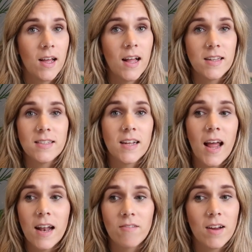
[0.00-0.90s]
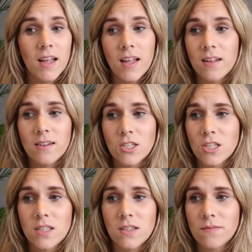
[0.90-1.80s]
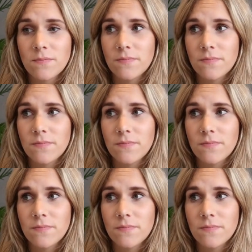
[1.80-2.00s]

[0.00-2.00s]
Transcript: And then Henry, just,